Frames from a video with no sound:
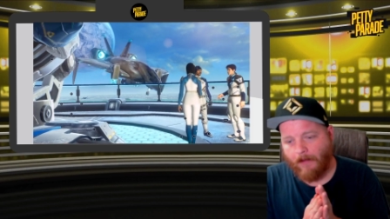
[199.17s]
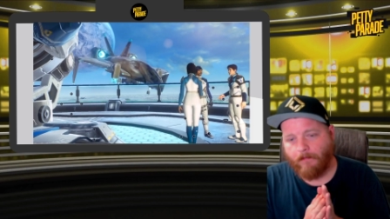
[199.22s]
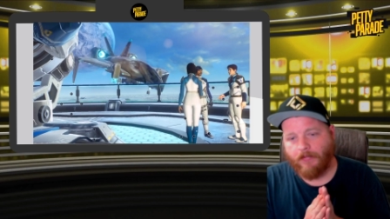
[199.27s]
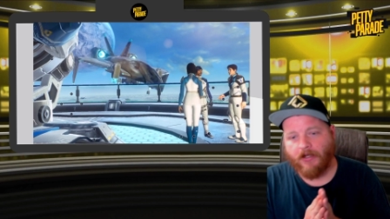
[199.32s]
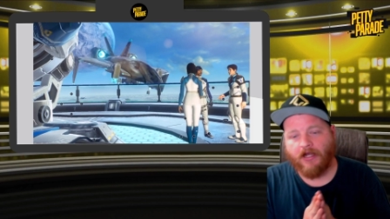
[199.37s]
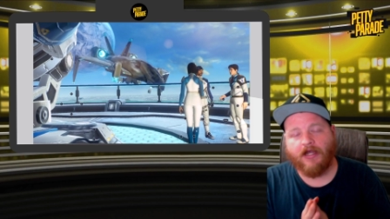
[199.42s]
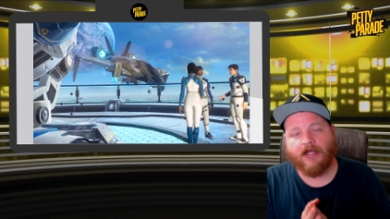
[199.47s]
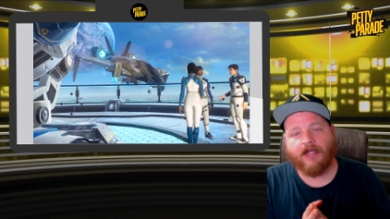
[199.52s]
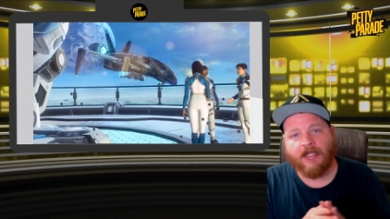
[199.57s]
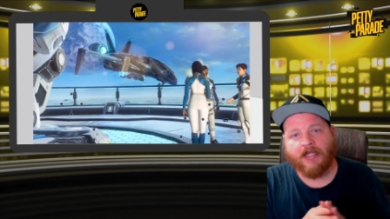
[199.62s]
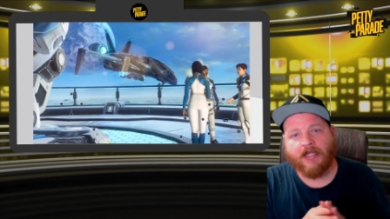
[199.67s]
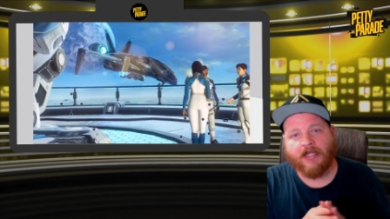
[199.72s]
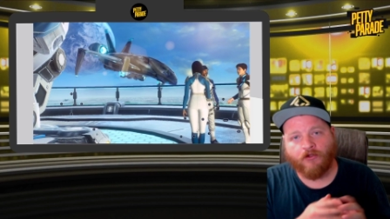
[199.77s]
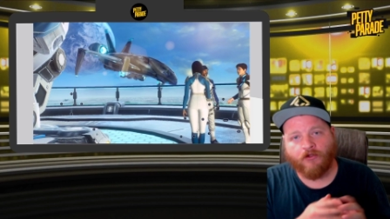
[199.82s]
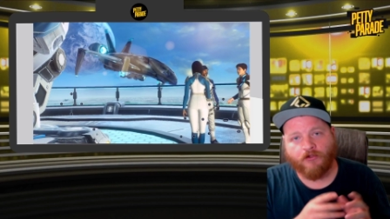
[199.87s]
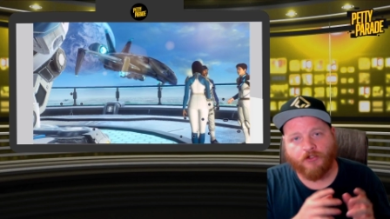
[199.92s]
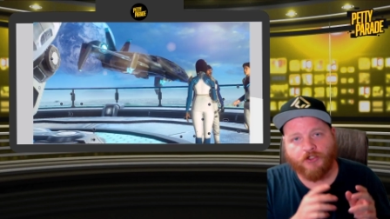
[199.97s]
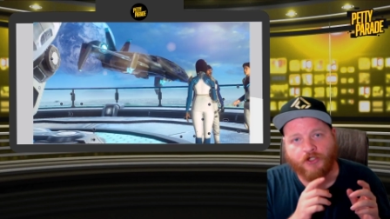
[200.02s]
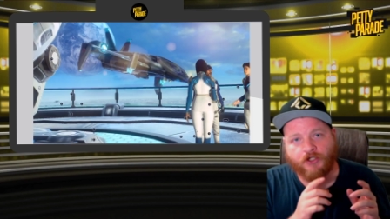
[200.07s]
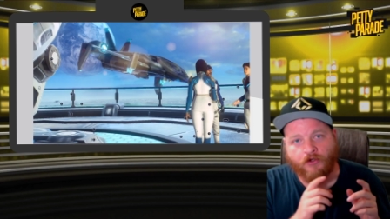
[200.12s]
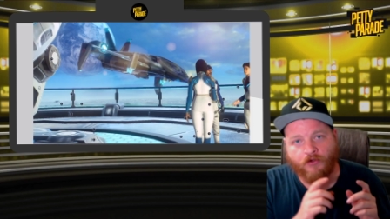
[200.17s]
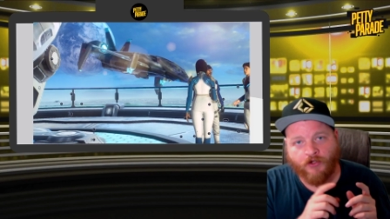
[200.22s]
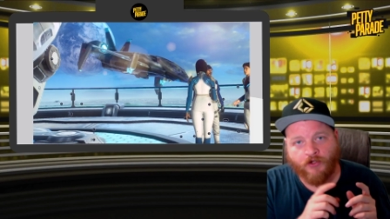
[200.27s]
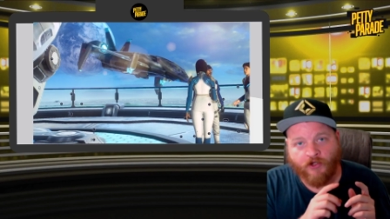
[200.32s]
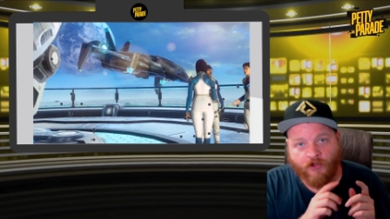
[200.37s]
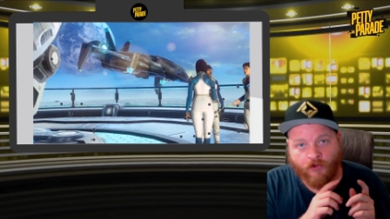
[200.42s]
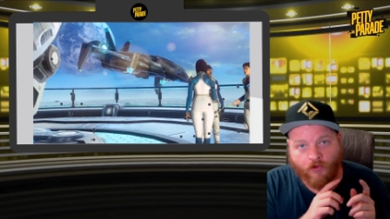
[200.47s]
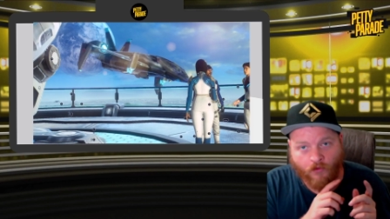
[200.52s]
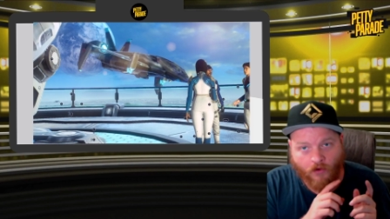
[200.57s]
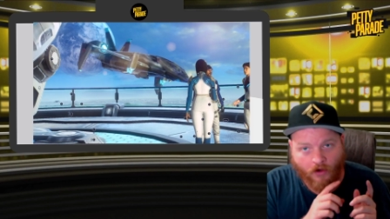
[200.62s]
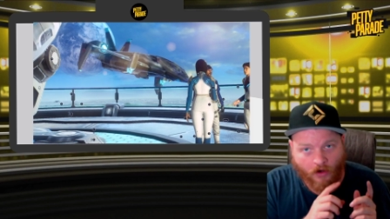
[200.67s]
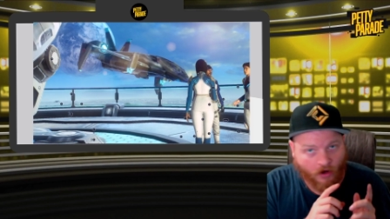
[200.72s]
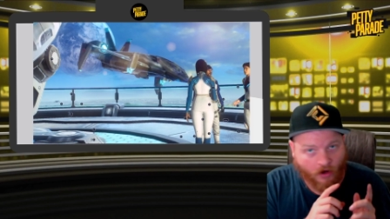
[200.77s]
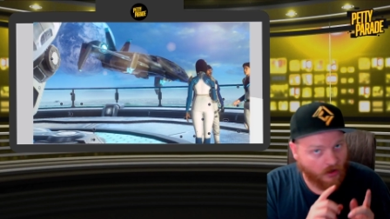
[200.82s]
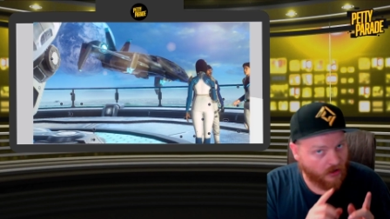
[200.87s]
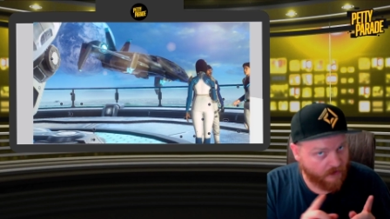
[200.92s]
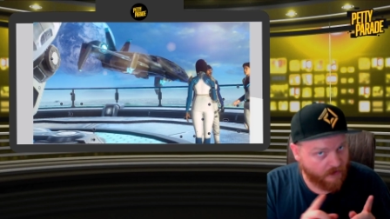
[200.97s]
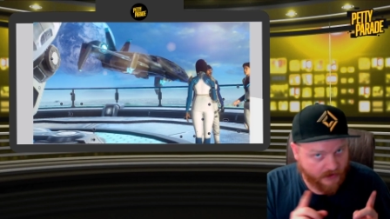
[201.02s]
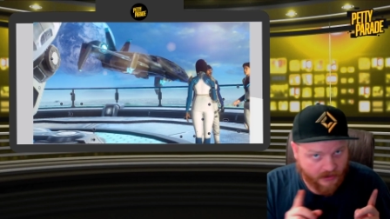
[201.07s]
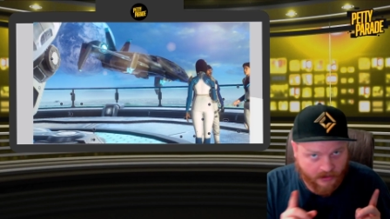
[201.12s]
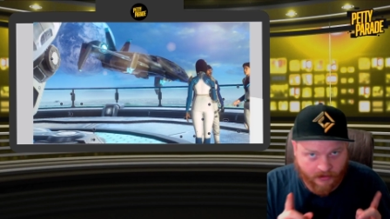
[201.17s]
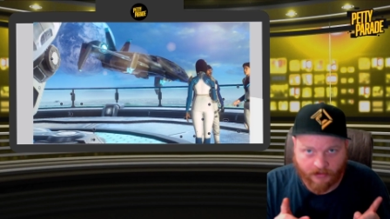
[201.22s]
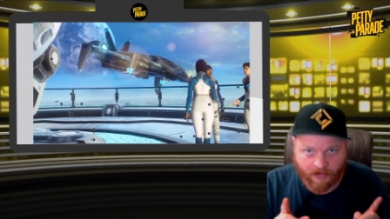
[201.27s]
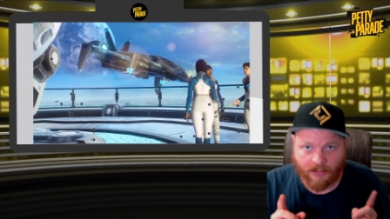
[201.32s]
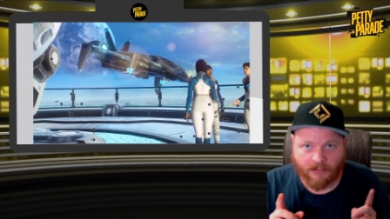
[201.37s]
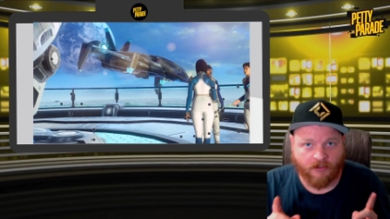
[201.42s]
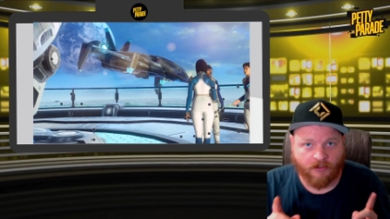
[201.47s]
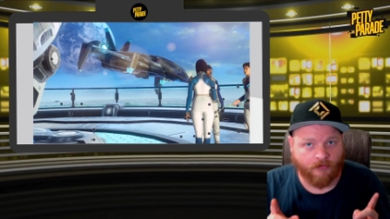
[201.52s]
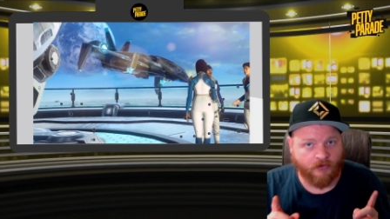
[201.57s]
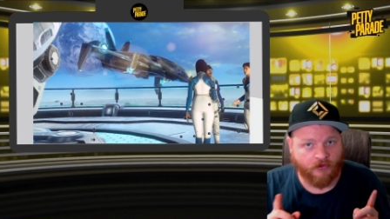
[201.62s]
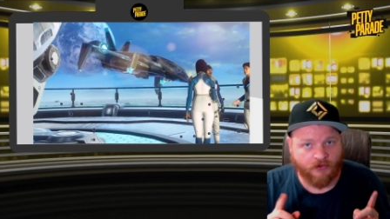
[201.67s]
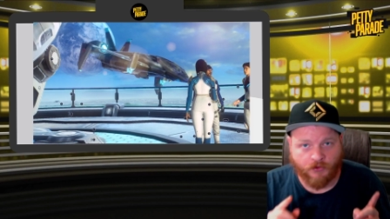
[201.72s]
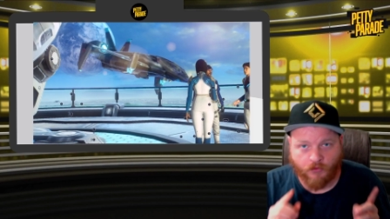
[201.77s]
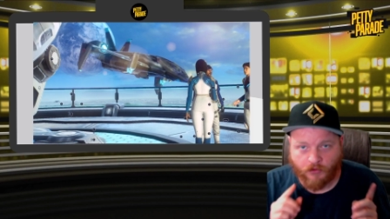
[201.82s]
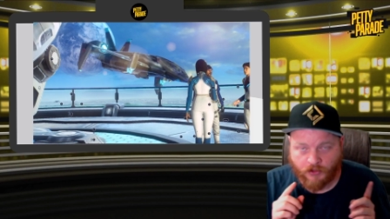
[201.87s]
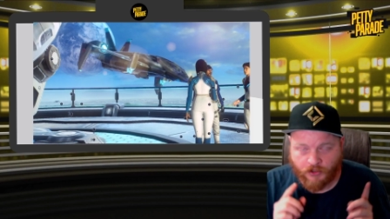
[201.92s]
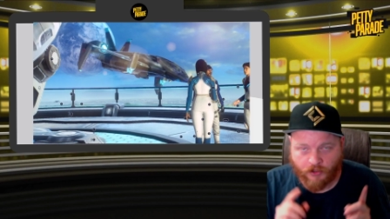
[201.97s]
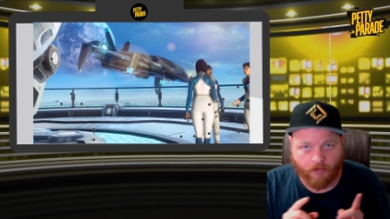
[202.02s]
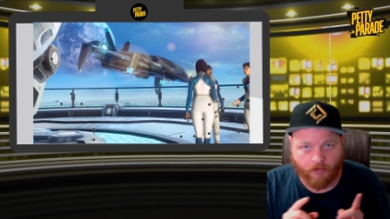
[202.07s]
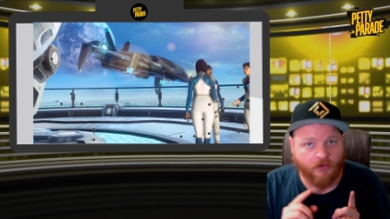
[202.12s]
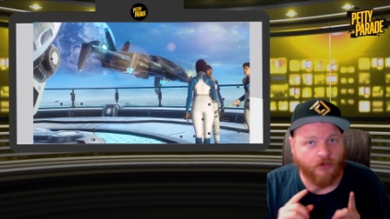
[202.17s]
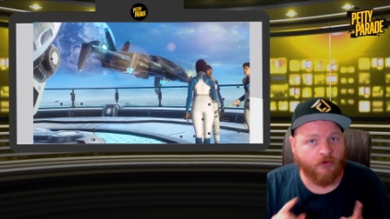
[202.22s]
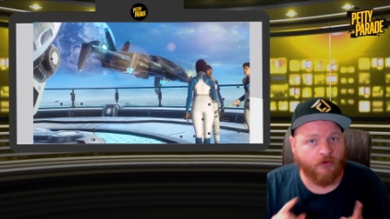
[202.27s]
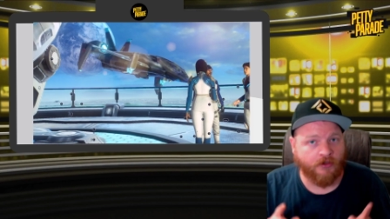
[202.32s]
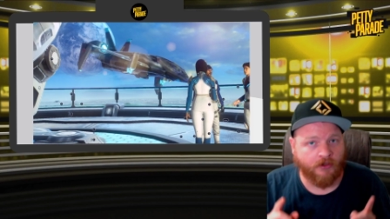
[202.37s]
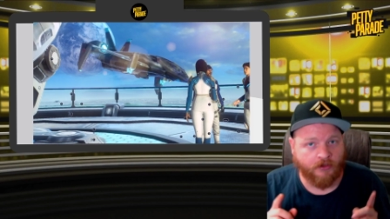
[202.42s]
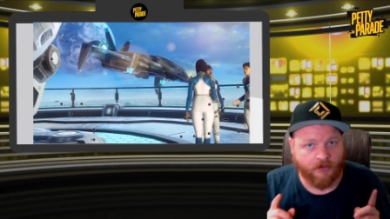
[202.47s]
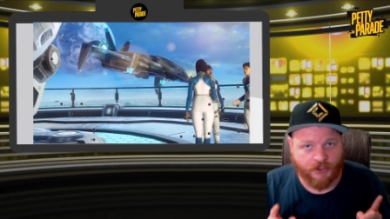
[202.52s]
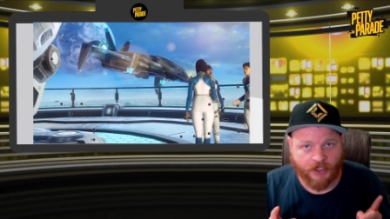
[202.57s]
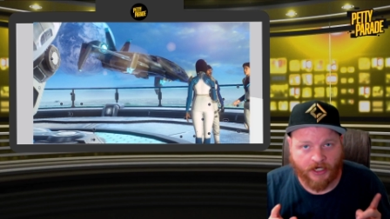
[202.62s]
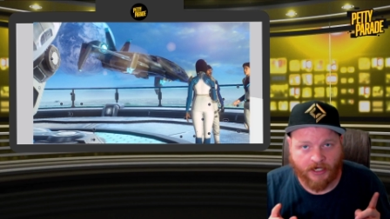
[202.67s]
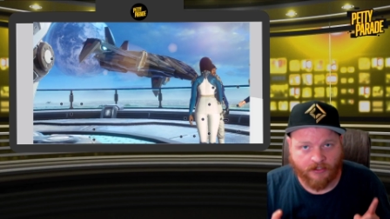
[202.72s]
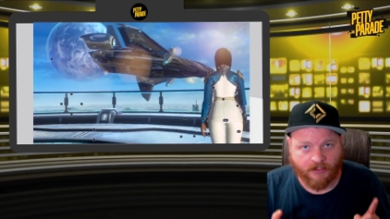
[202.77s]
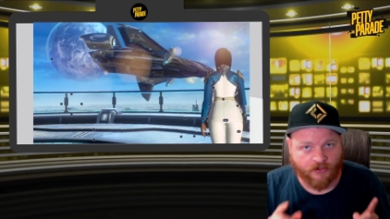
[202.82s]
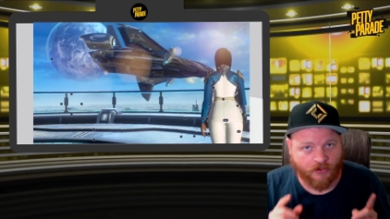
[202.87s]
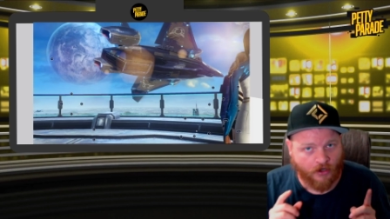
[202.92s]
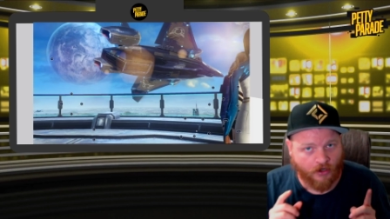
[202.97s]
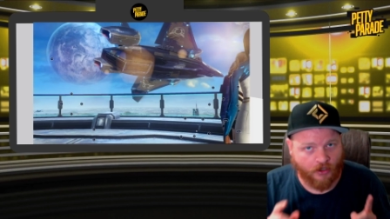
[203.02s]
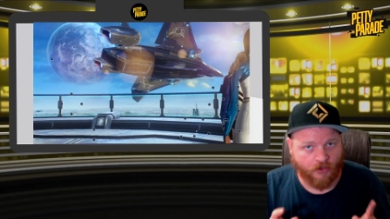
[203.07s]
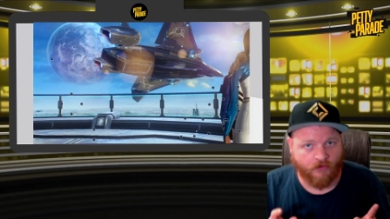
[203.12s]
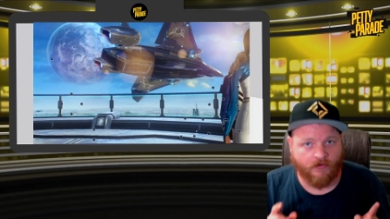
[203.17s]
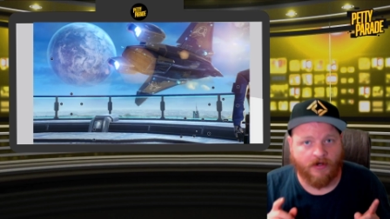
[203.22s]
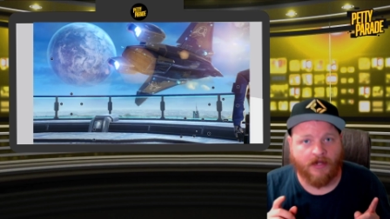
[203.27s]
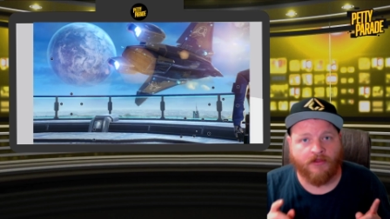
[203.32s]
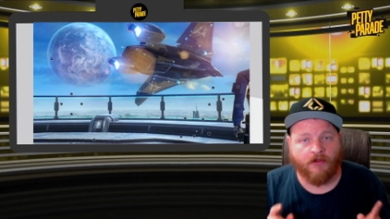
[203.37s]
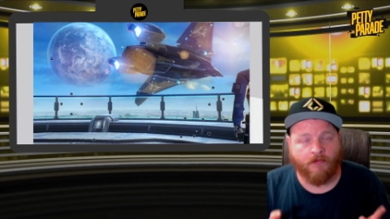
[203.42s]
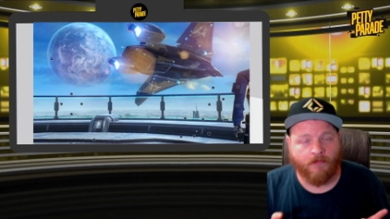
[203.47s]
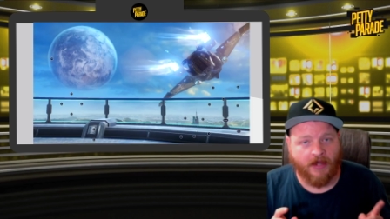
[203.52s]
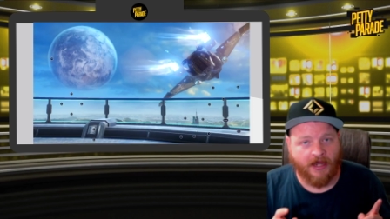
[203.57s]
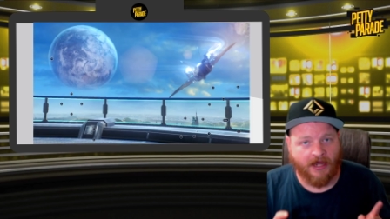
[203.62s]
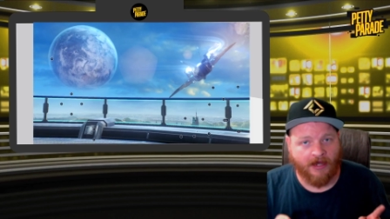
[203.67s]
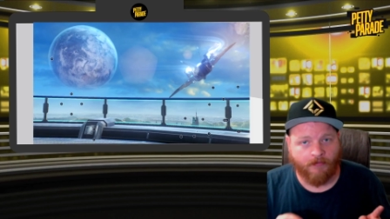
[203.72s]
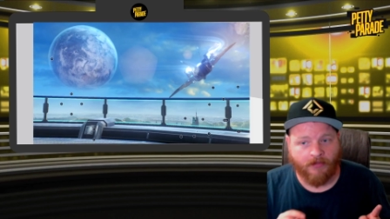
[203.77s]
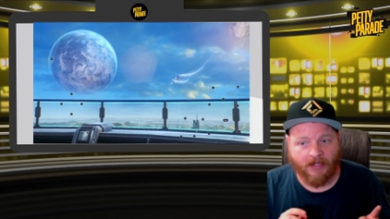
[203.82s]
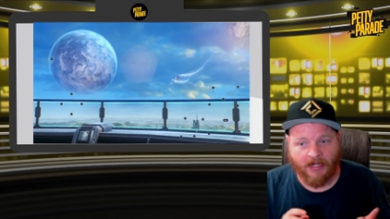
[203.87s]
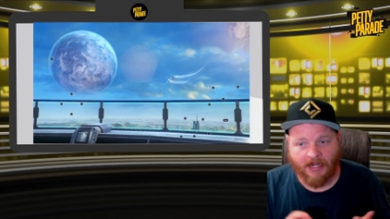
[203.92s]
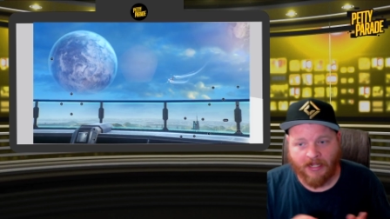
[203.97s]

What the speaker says: But it'll show you all of the collectibles, which are blue little chests all around the map,